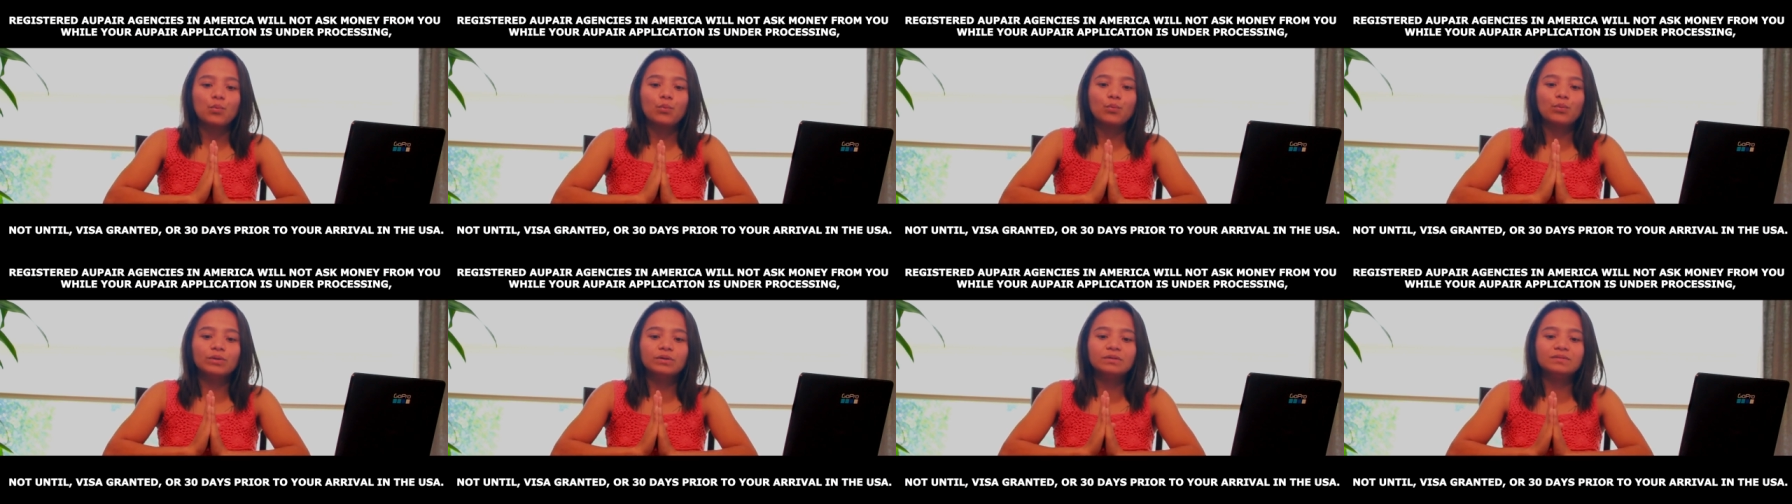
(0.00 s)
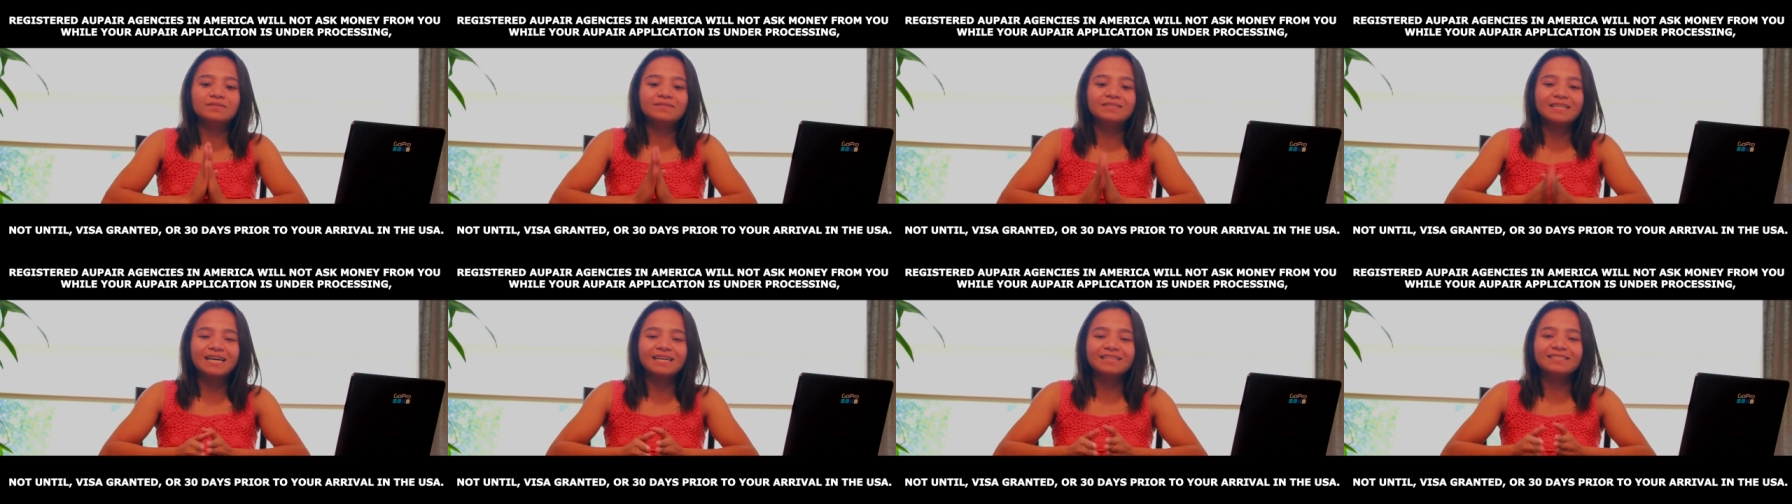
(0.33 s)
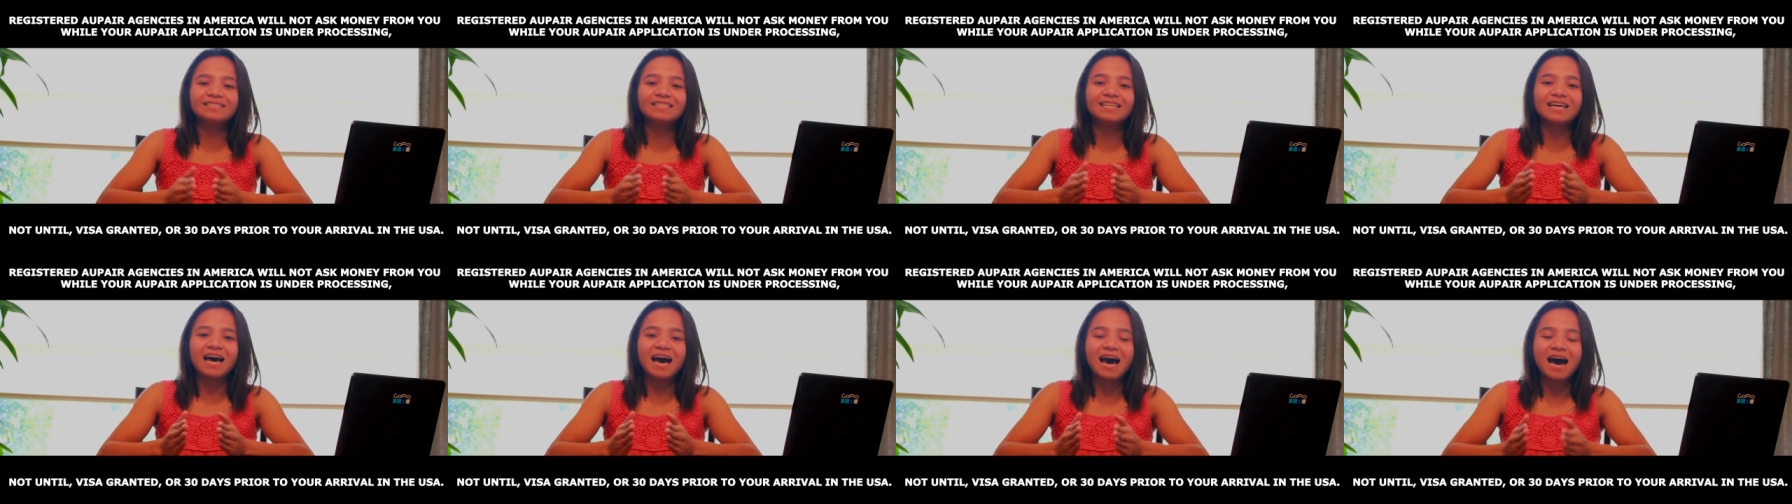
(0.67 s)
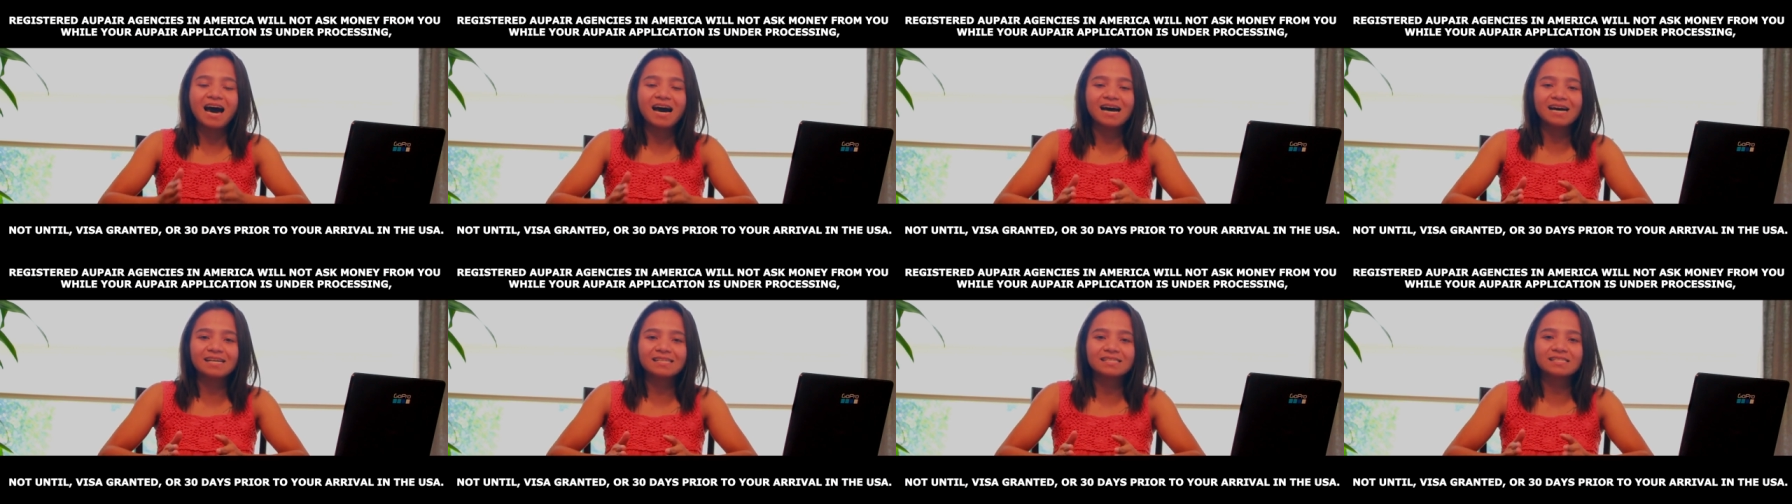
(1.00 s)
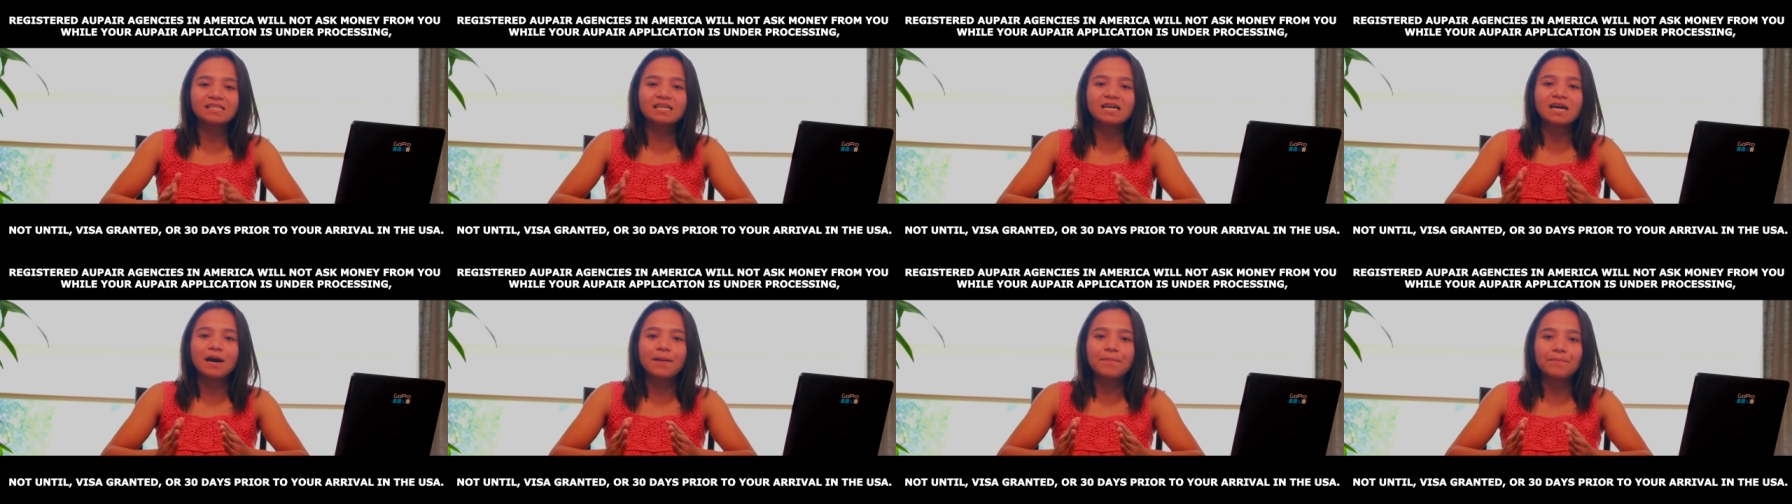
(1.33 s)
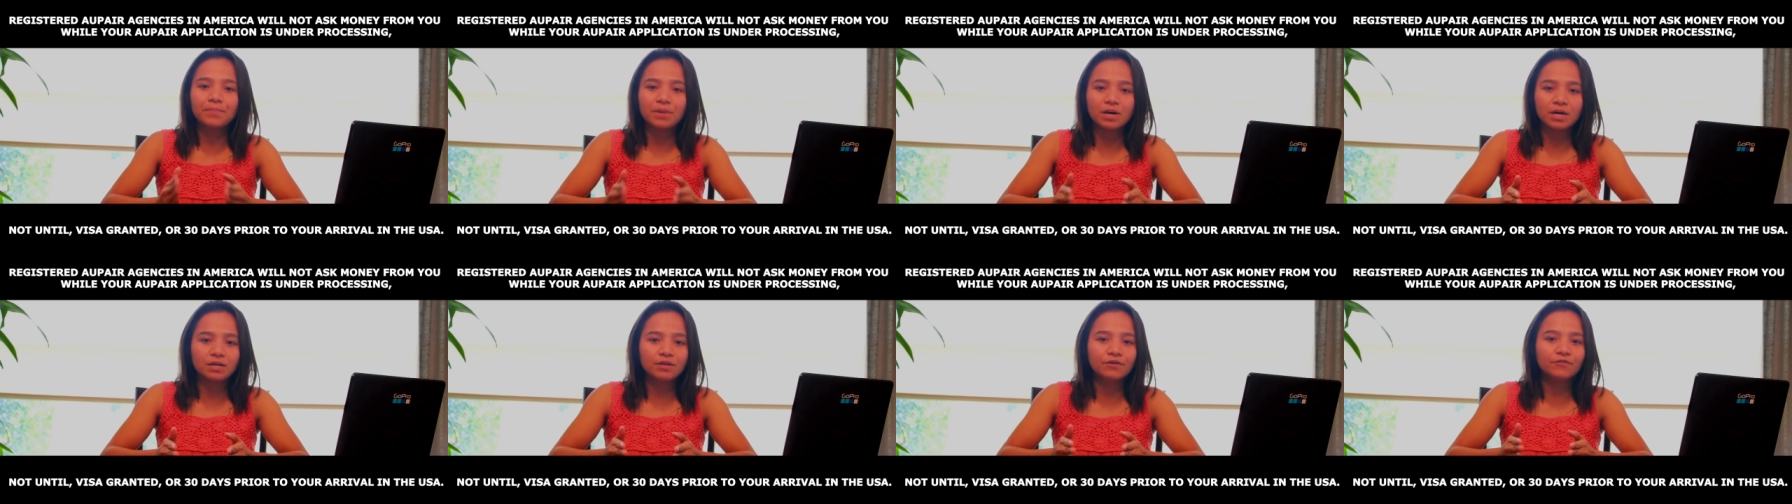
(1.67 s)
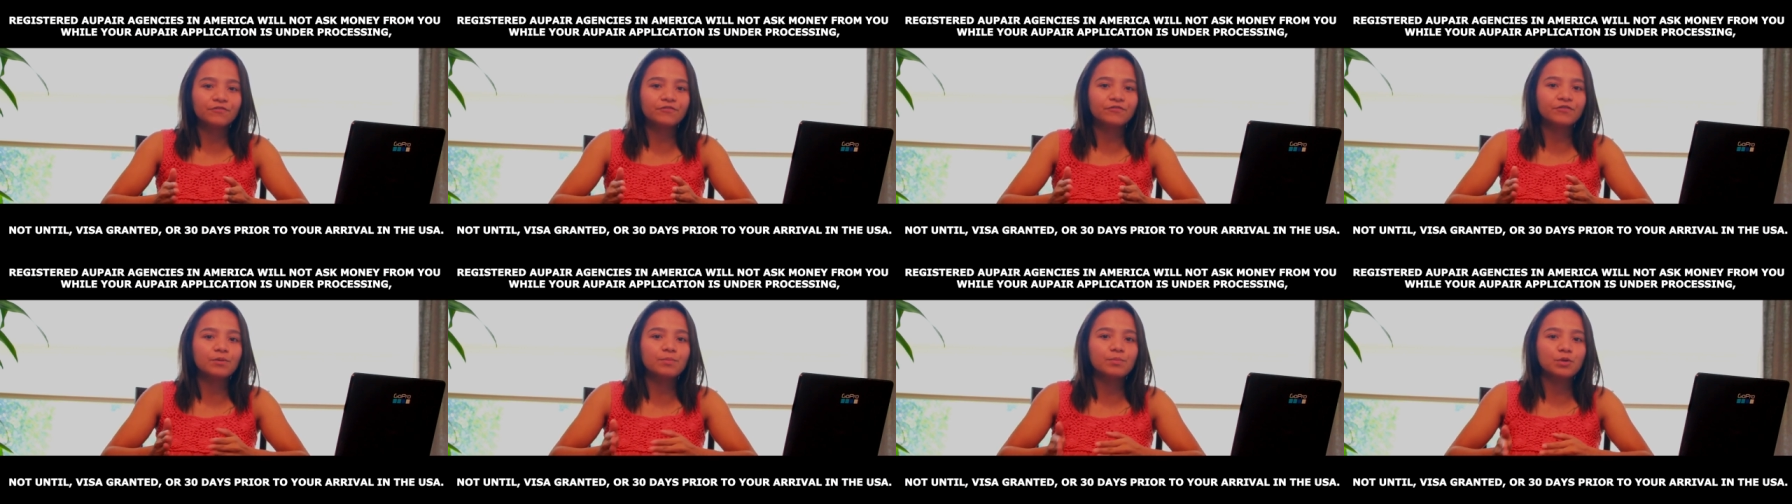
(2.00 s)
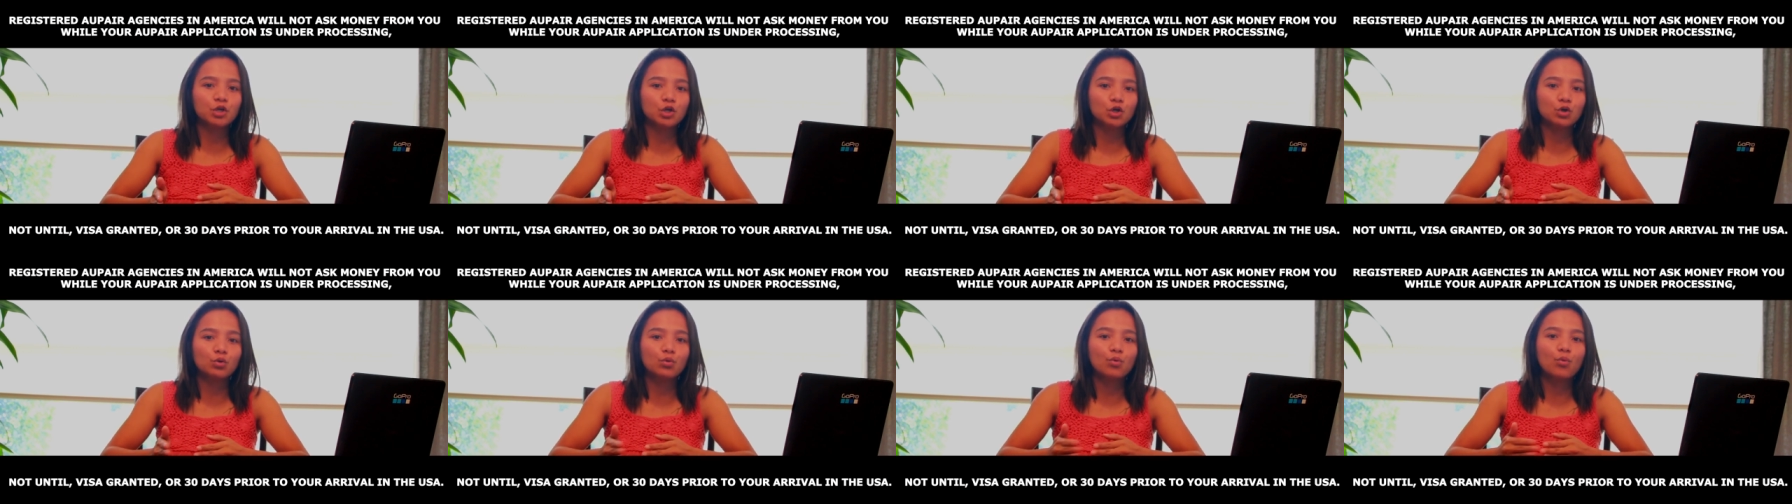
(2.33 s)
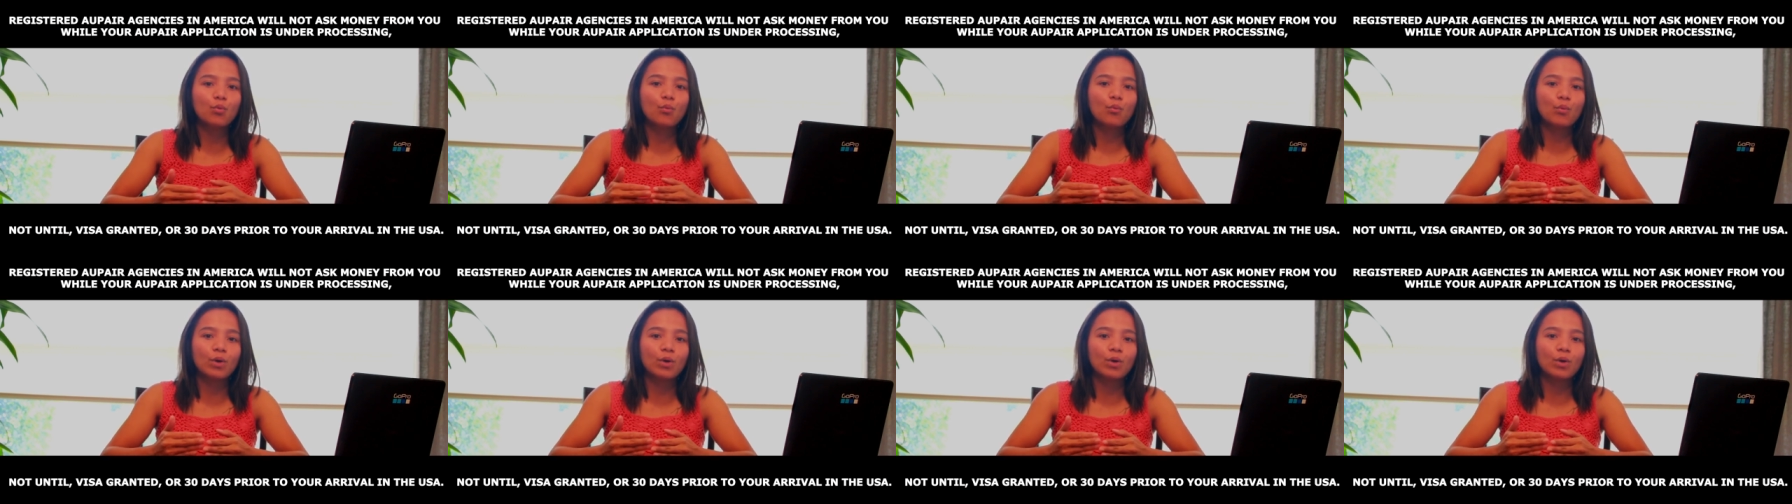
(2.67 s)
will not ask money from you